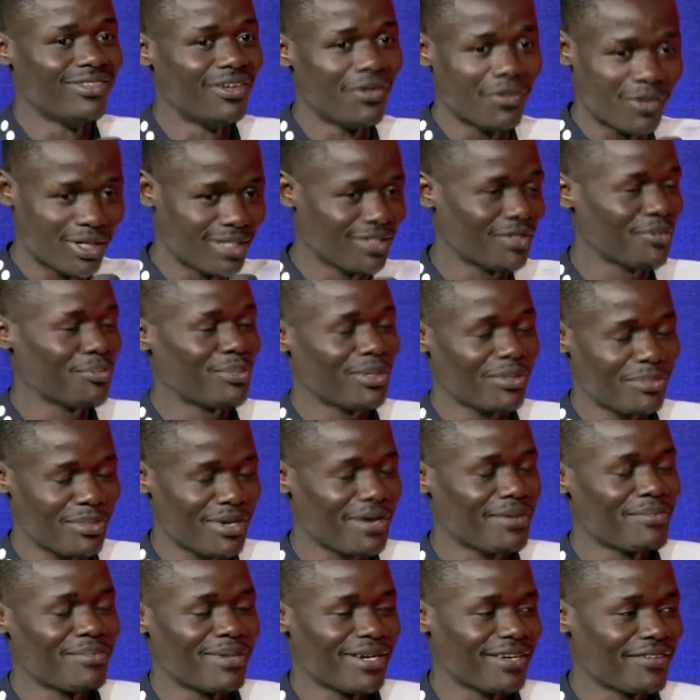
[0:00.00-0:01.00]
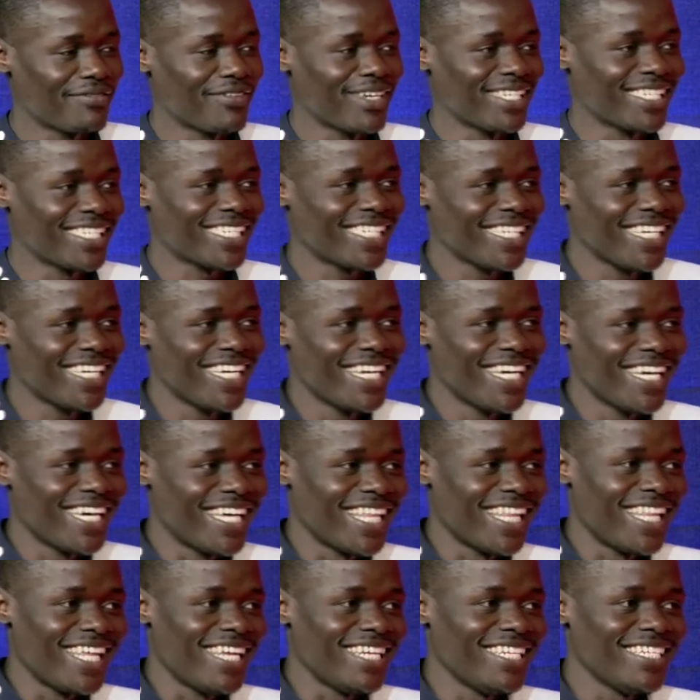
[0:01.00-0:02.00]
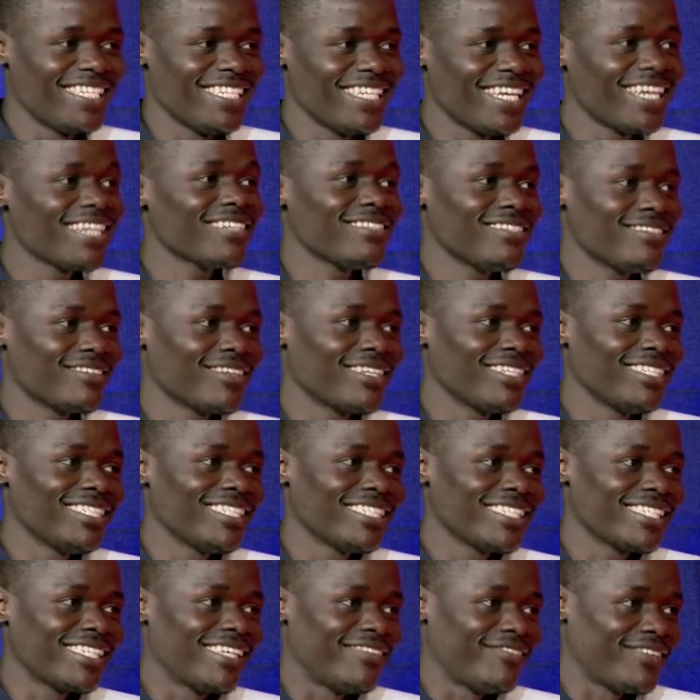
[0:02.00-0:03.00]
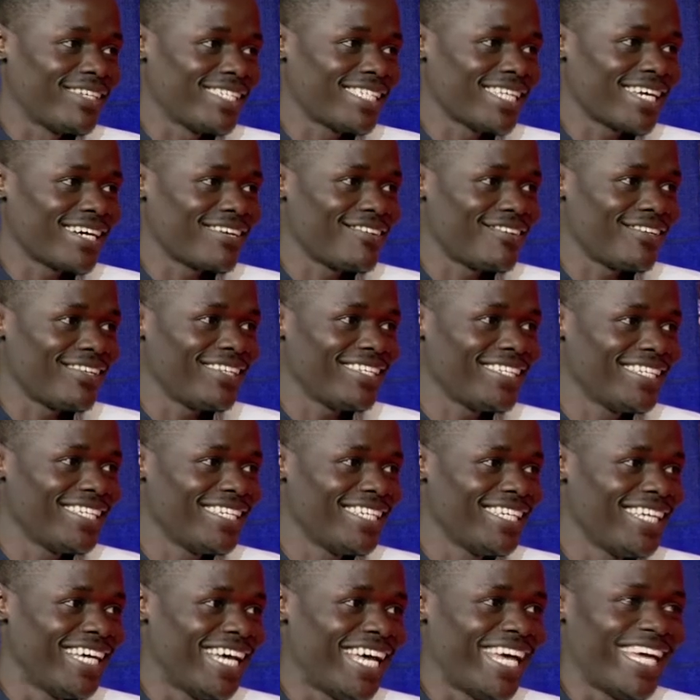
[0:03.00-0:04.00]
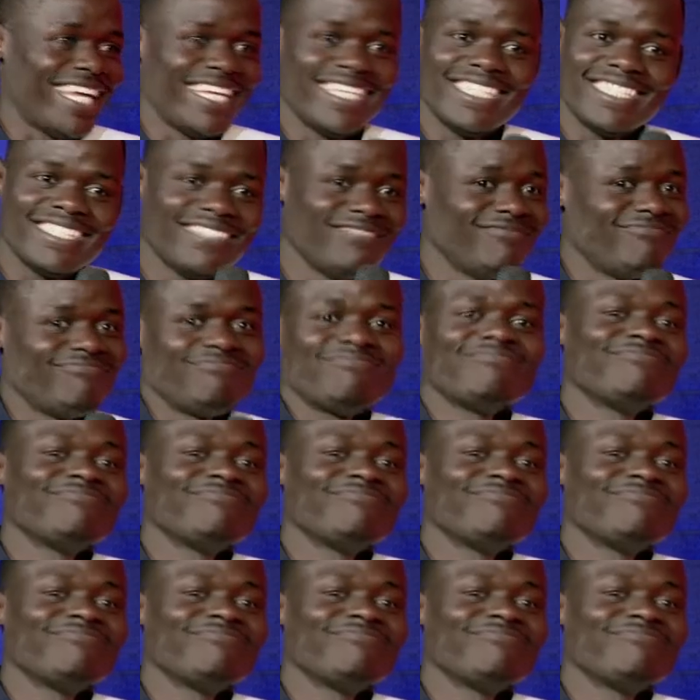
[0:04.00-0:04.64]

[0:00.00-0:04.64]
don't want to prepare breakfast, then yeah, you can just give us a call. And